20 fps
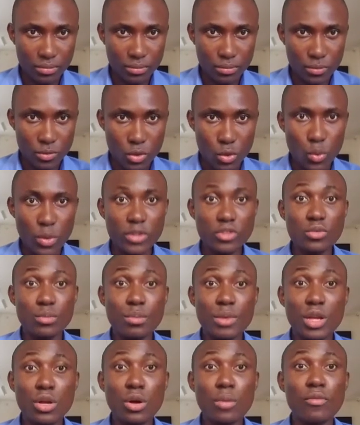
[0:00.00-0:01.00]
You want to
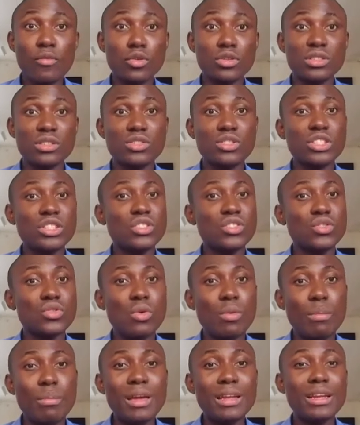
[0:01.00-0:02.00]
make up for these
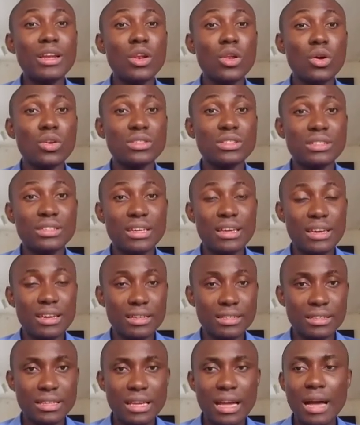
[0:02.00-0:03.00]
so many lost
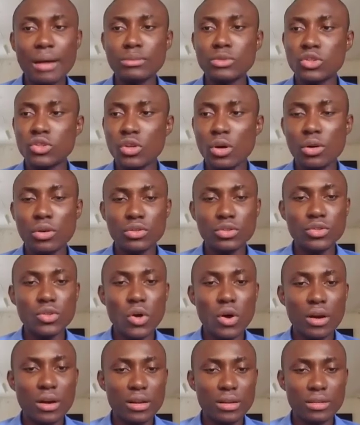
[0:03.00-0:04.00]
years. I'm shocked
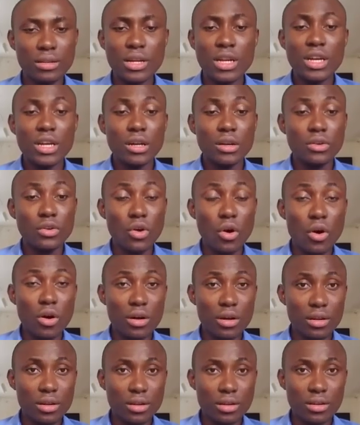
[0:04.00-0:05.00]
Doc
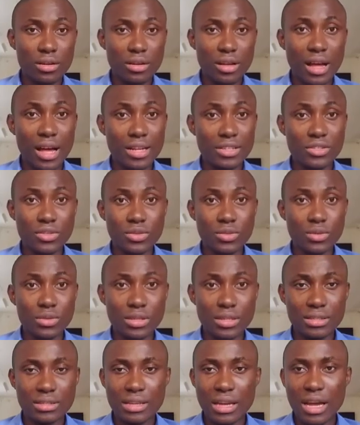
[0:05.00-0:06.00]
had to do
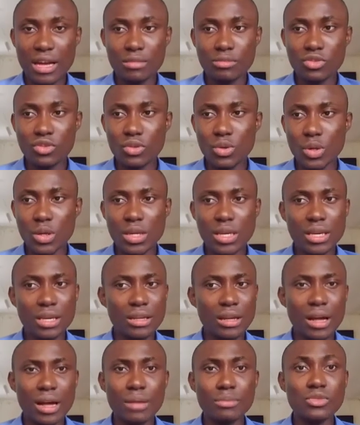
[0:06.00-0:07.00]
this. I'm
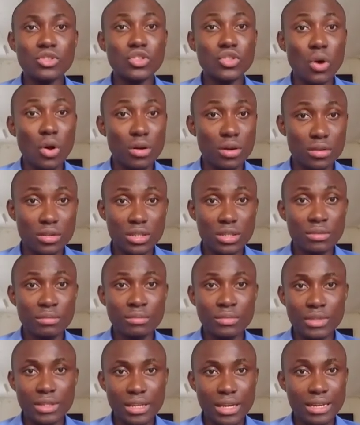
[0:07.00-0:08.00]
shocked
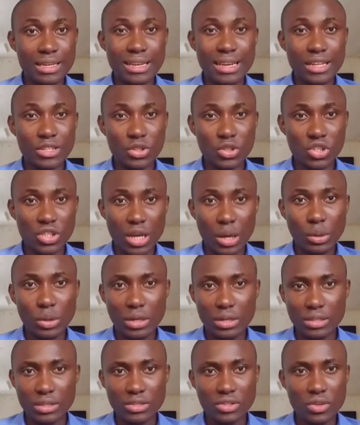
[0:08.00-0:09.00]
that he had to shout
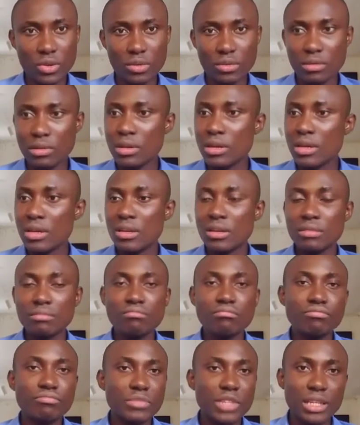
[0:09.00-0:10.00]
at his son.
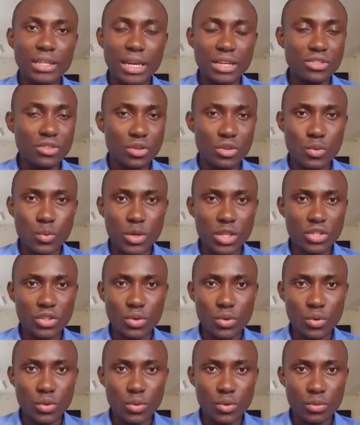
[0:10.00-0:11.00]
That's not the way to
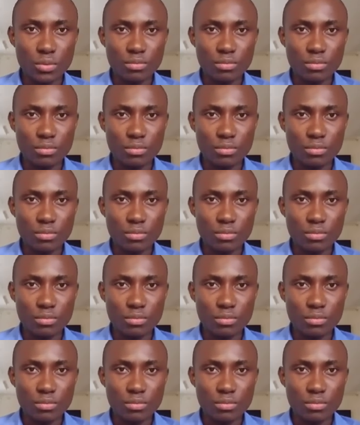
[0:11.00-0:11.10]
go.